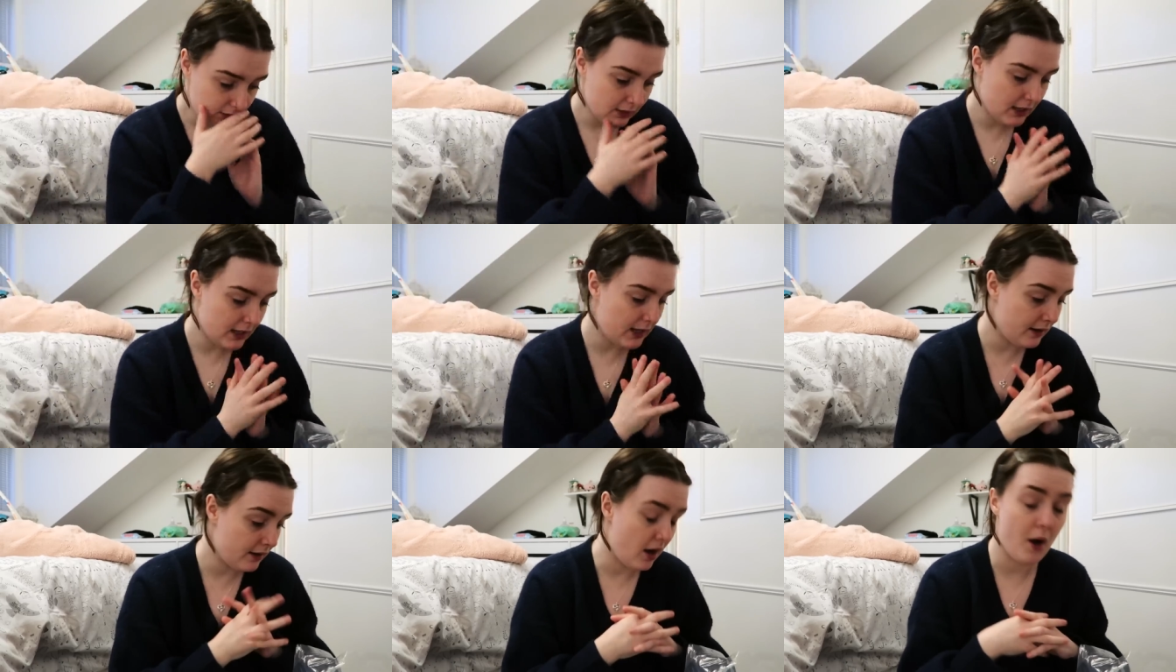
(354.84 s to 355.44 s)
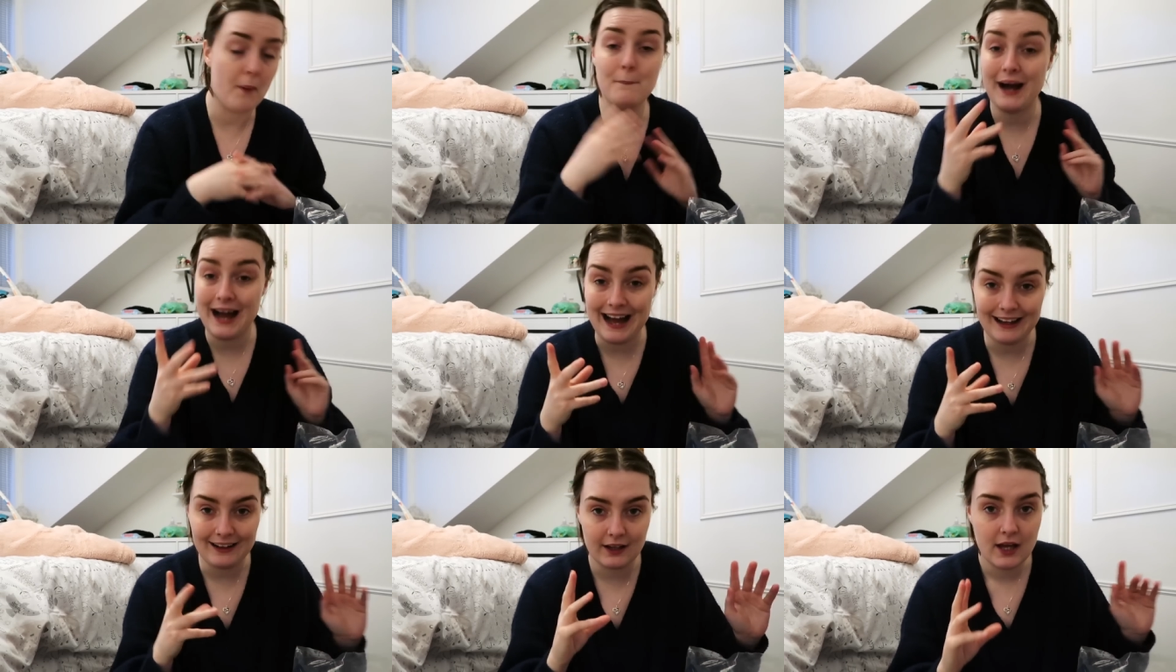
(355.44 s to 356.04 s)
Uh, our
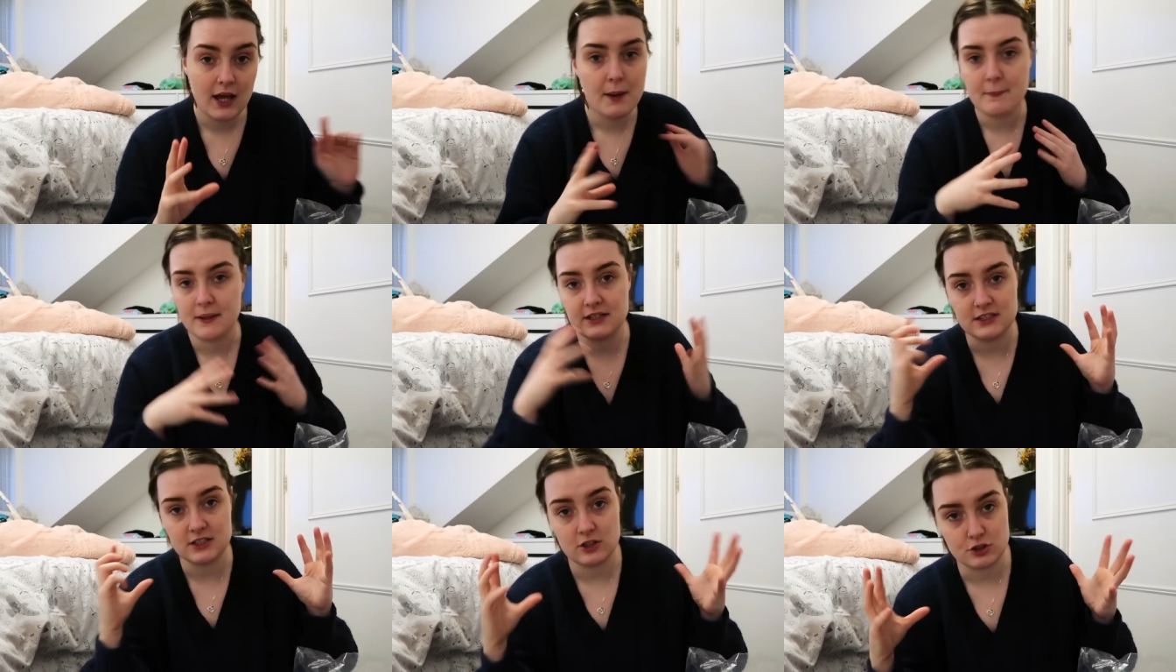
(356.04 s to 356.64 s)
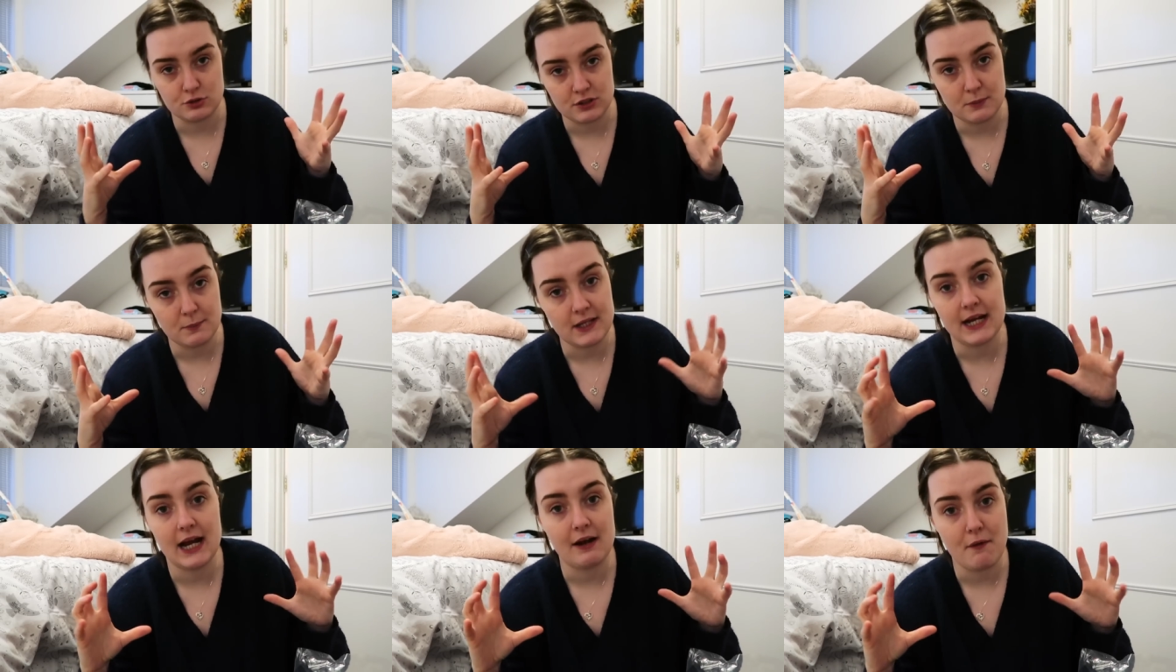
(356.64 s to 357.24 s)
pack because they're not doing the
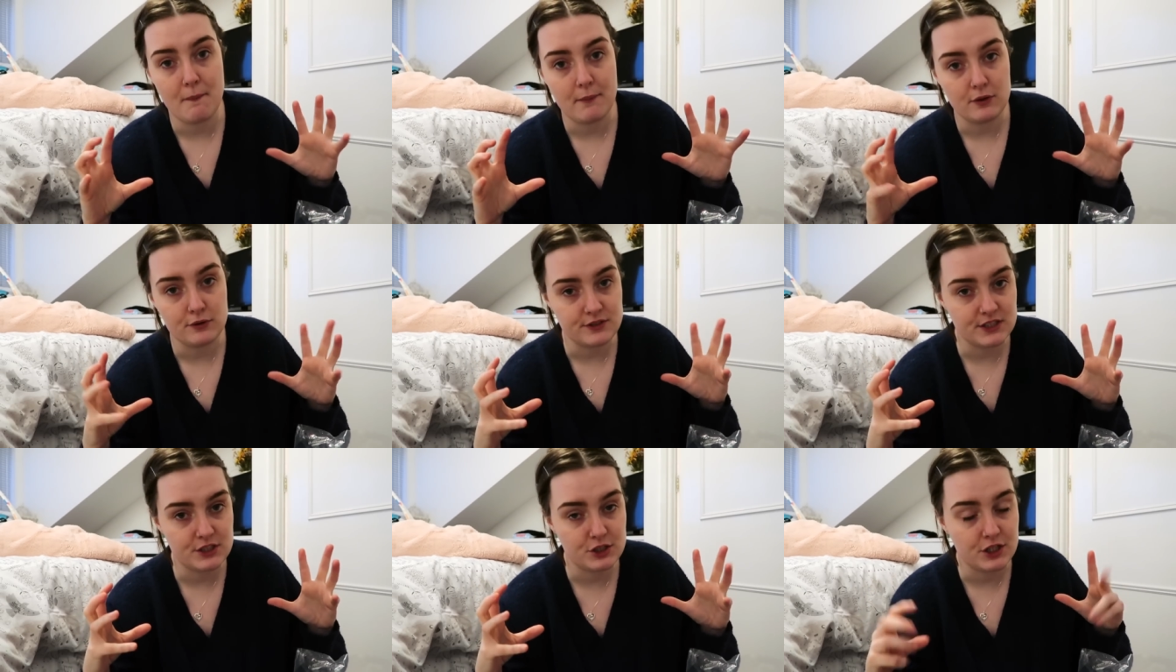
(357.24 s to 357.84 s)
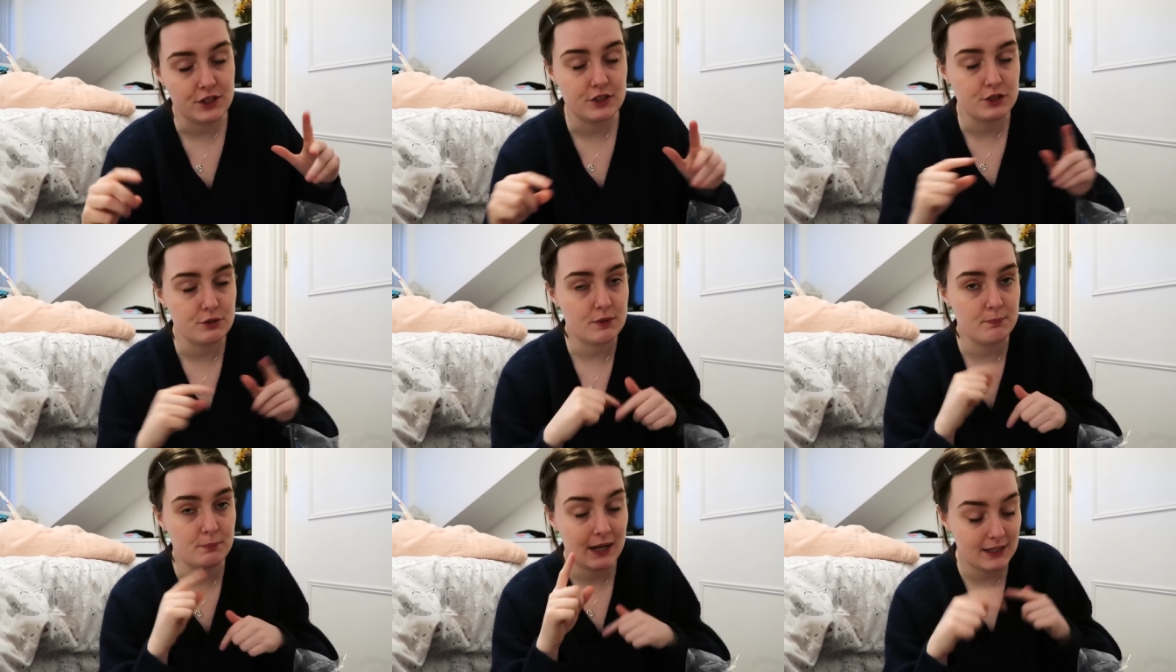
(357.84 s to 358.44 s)
big Aran balls this year they're
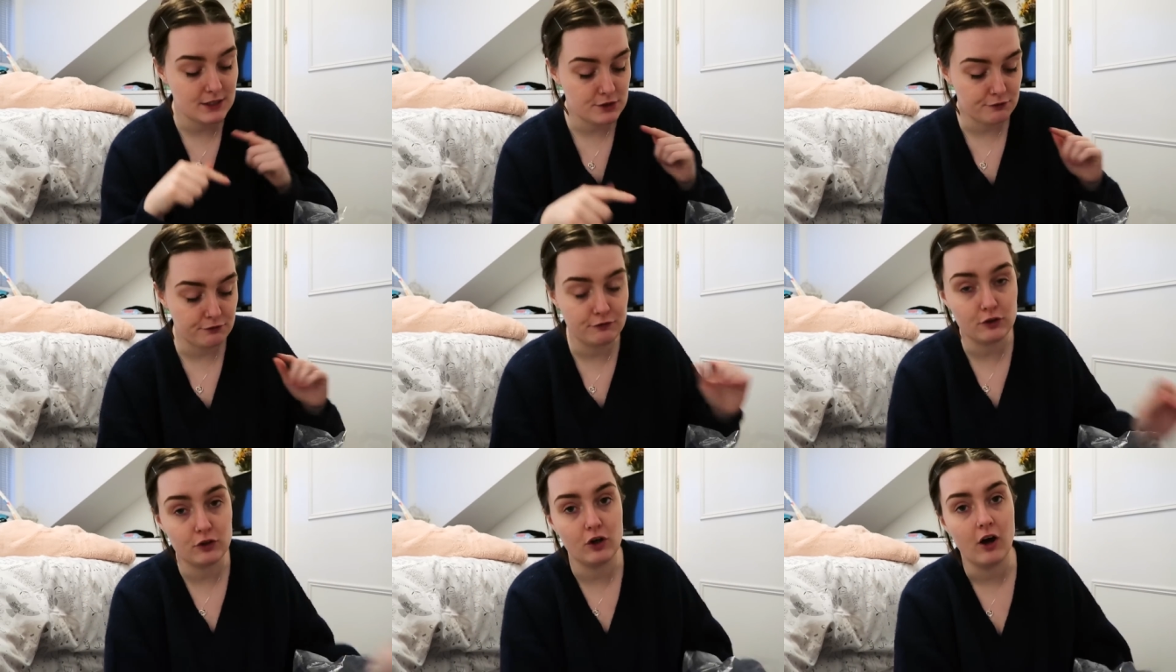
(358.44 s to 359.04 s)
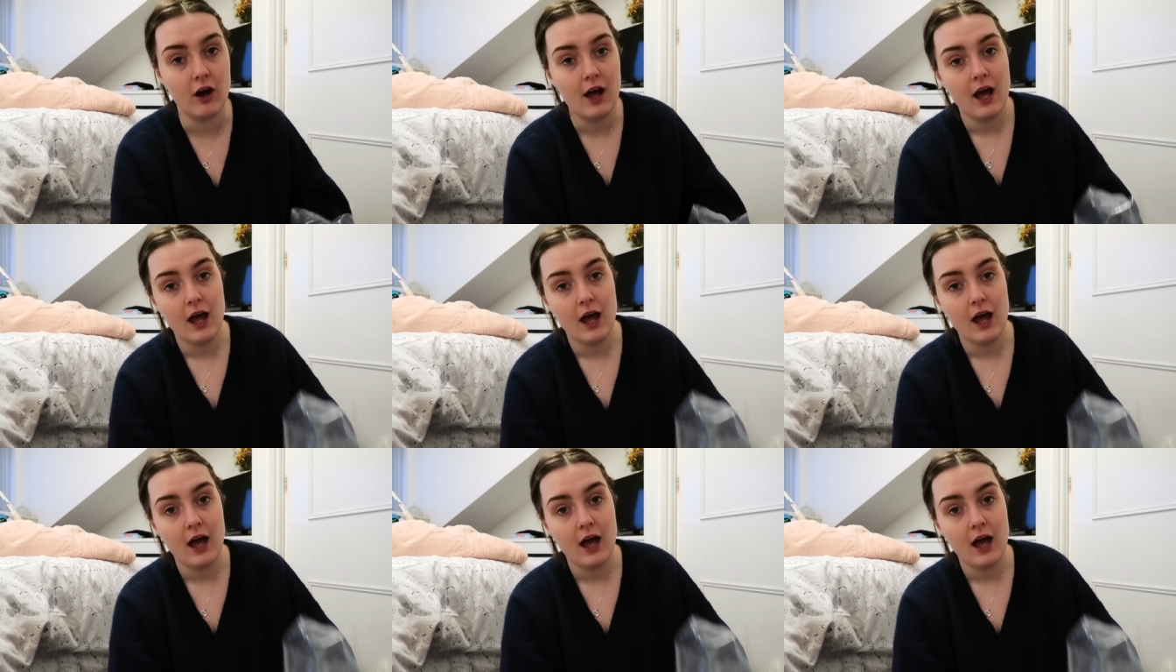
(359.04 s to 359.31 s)
doing packs of four